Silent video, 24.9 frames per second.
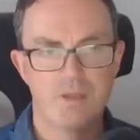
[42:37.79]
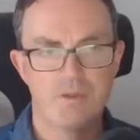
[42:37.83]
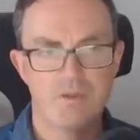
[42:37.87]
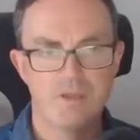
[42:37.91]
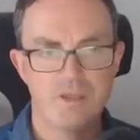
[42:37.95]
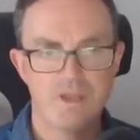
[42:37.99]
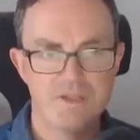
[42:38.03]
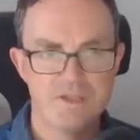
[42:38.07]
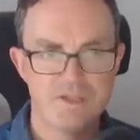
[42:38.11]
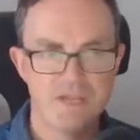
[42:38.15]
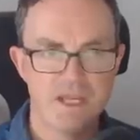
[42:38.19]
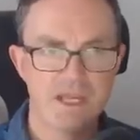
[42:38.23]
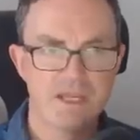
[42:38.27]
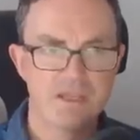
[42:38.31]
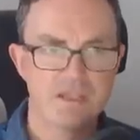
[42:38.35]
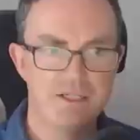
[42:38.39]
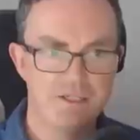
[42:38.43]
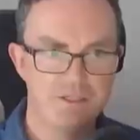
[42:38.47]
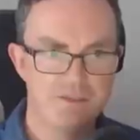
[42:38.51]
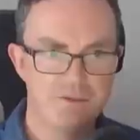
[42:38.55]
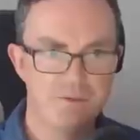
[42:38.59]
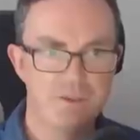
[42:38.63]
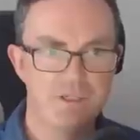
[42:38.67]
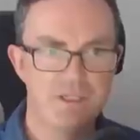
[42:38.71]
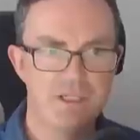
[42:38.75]
these are
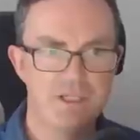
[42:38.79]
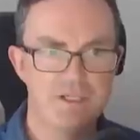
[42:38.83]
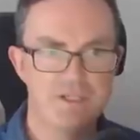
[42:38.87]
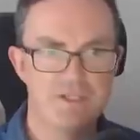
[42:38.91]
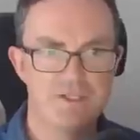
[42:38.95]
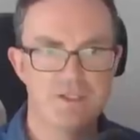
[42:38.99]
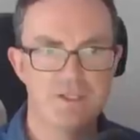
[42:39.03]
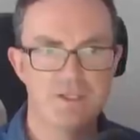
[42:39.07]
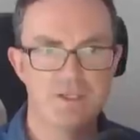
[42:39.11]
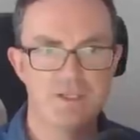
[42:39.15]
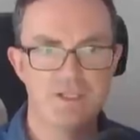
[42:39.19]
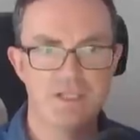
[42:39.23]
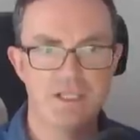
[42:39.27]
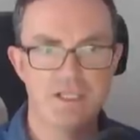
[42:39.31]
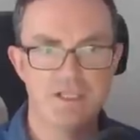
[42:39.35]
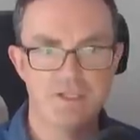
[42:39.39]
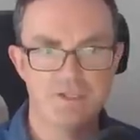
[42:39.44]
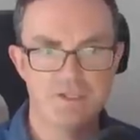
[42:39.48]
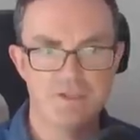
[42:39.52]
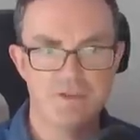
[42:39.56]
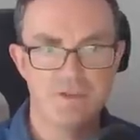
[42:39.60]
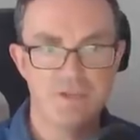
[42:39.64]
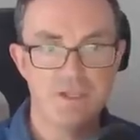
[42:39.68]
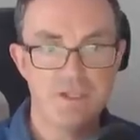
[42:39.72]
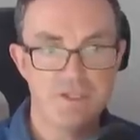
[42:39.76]
adding to at least 13,
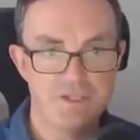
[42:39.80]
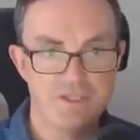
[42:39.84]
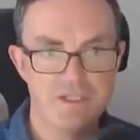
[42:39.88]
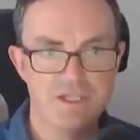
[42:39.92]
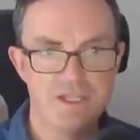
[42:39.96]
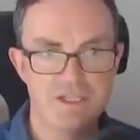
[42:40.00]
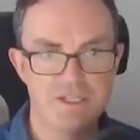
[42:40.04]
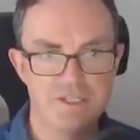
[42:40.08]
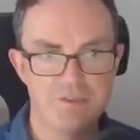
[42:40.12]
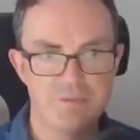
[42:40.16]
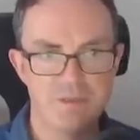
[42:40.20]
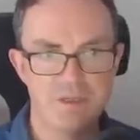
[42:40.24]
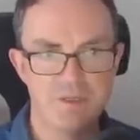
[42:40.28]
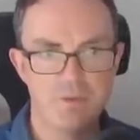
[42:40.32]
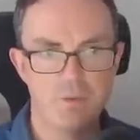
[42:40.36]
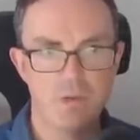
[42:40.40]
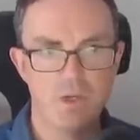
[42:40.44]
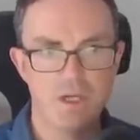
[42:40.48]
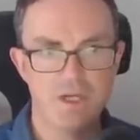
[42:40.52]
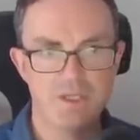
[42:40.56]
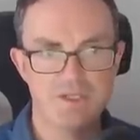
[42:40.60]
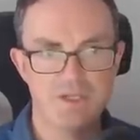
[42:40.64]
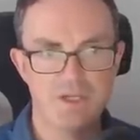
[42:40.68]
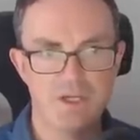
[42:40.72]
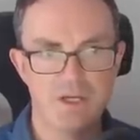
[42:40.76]
so this needs to be
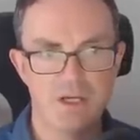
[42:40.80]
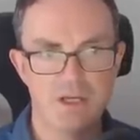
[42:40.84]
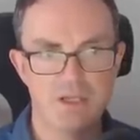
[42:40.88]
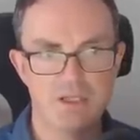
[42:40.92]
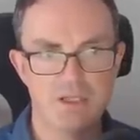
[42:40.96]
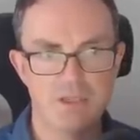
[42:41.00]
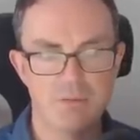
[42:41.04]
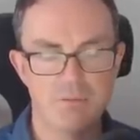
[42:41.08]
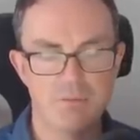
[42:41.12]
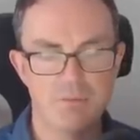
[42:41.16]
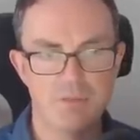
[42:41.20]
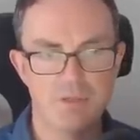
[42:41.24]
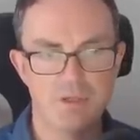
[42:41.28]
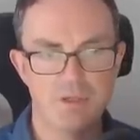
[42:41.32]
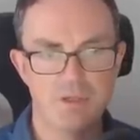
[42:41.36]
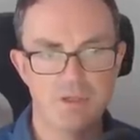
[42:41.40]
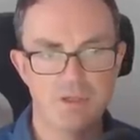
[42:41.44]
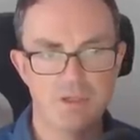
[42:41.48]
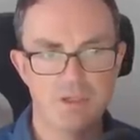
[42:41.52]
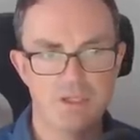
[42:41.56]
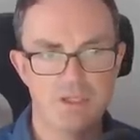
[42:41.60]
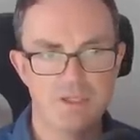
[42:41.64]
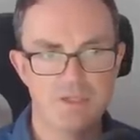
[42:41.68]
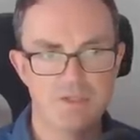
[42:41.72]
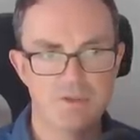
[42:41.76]
quite a high number.
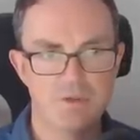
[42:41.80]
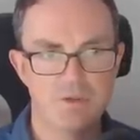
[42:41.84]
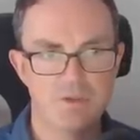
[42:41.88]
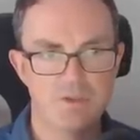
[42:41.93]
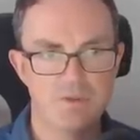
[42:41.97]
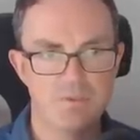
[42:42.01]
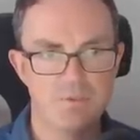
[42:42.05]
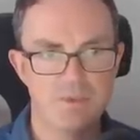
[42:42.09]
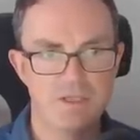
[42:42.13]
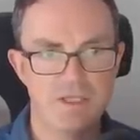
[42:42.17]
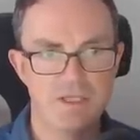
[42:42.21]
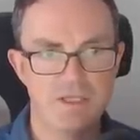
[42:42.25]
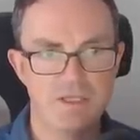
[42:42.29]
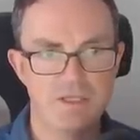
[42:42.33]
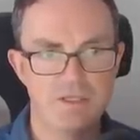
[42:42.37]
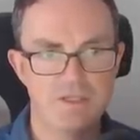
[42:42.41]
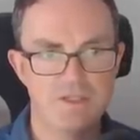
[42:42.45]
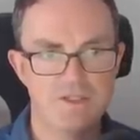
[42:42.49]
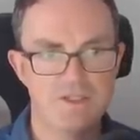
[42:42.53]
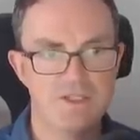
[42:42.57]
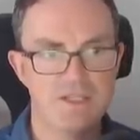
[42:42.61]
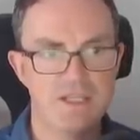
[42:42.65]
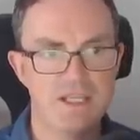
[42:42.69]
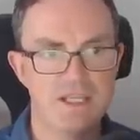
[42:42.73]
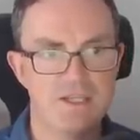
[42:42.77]
It's got to be
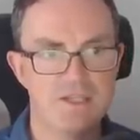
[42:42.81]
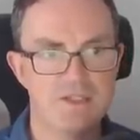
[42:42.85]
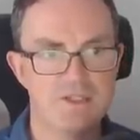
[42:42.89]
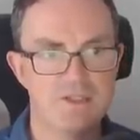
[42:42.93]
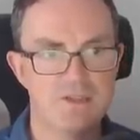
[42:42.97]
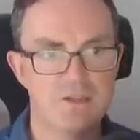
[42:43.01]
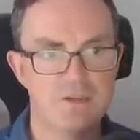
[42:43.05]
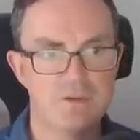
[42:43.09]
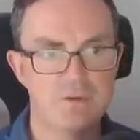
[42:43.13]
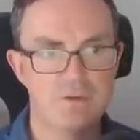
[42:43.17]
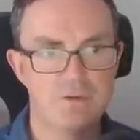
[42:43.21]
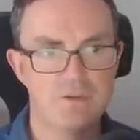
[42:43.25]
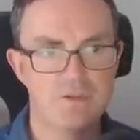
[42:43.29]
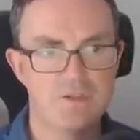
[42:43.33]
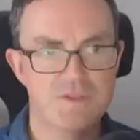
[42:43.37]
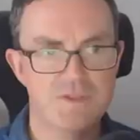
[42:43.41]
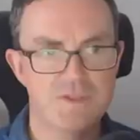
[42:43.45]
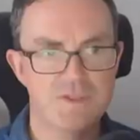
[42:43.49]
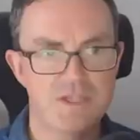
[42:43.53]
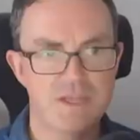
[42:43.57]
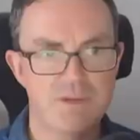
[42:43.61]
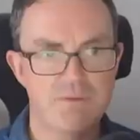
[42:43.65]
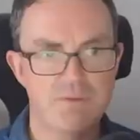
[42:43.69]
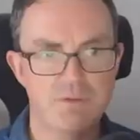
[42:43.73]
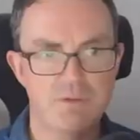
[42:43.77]
6 or
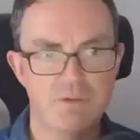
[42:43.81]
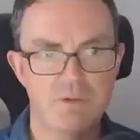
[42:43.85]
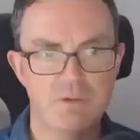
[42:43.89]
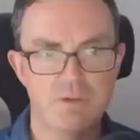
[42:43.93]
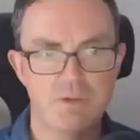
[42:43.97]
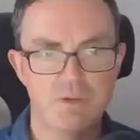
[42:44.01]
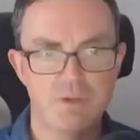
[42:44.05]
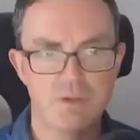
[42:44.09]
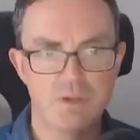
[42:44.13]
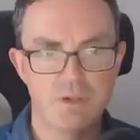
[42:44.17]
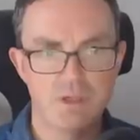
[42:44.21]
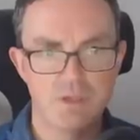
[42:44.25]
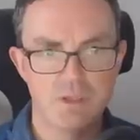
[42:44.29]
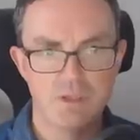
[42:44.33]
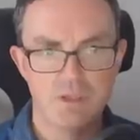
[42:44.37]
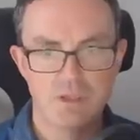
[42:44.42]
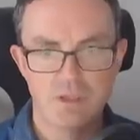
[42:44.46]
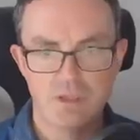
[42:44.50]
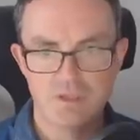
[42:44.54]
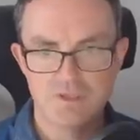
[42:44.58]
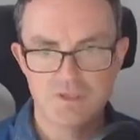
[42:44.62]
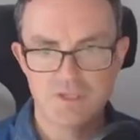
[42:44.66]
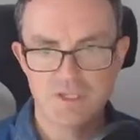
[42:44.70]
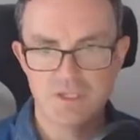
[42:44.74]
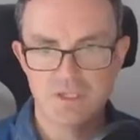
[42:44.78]
7,
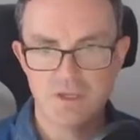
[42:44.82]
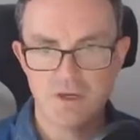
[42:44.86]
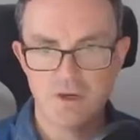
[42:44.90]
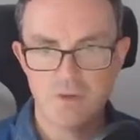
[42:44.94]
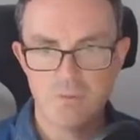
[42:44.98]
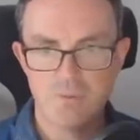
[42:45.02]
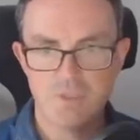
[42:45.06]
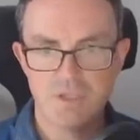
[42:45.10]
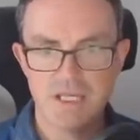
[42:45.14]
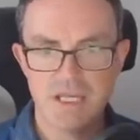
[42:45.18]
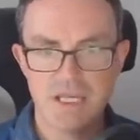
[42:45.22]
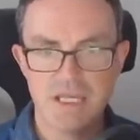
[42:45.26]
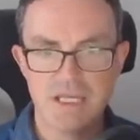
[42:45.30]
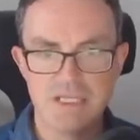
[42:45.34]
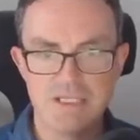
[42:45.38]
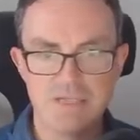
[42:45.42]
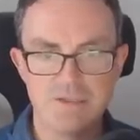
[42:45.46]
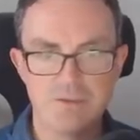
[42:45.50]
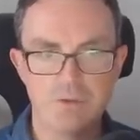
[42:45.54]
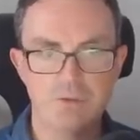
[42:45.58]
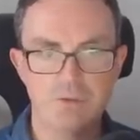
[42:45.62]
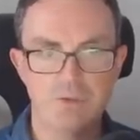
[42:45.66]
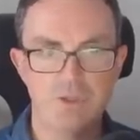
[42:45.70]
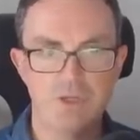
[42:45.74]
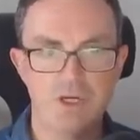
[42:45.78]
because it can't be 8
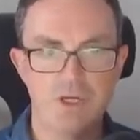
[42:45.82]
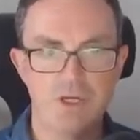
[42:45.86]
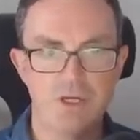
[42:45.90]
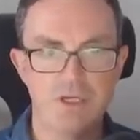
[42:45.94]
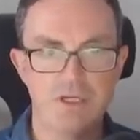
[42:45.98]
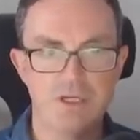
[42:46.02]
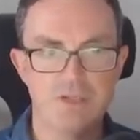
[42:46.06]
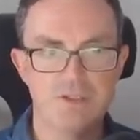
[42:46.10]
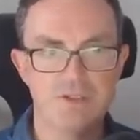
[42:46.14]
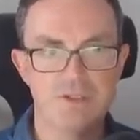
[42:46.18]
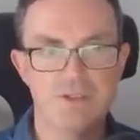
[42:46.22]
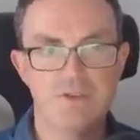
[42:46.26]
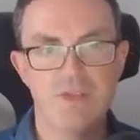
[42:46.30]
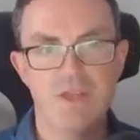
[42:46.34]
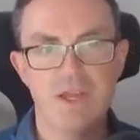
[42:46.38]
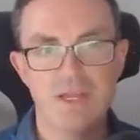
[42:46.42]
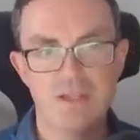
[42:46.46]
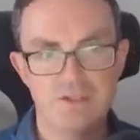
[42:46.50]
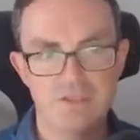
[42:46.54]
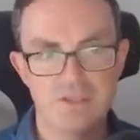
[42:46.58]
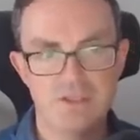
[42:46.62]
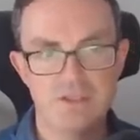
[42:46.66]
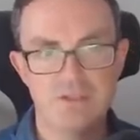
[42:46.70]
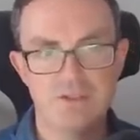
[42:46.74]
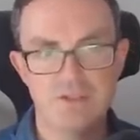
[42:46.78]
or 9. So
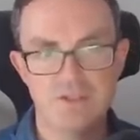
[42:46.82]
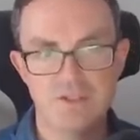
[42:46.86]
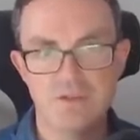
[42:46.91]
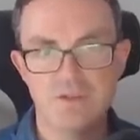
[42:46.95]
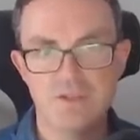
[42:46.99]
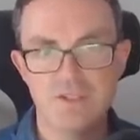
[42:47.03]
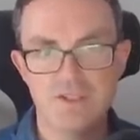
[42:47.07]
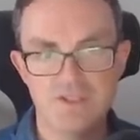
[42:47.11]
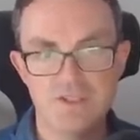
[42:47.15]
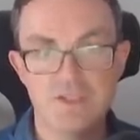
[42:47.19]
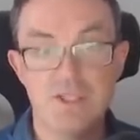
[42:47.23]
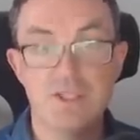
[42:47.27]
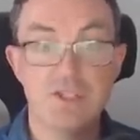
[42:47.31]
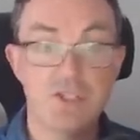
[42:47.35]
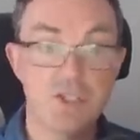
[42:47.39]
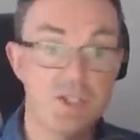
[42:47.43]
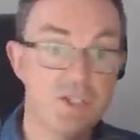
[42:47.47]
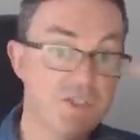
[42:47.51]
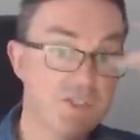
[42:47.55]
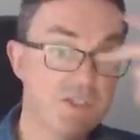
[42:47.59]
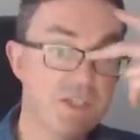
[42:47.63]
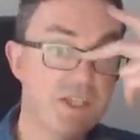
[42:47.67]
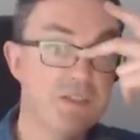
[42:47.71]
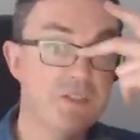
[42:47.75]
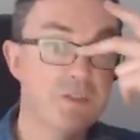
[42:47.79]
that so this
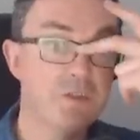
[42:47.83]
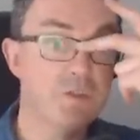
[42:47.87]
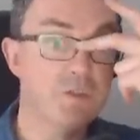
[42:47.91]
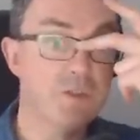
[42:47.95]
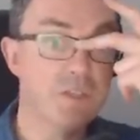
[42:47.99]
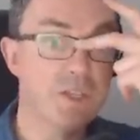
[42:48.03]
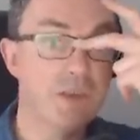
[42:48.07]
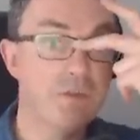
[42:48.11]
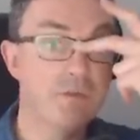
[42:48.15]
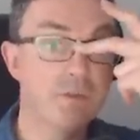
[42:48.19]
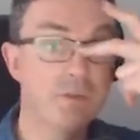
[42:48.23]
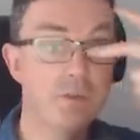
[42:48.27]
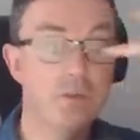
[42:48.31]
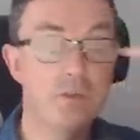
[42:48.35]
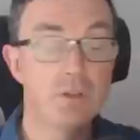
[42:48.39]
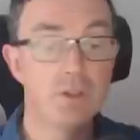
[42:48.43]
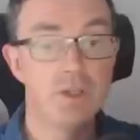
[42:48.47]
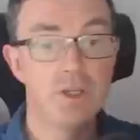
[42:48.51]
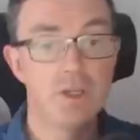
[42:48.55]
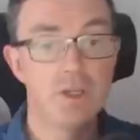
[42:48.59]
digit's 6 or 7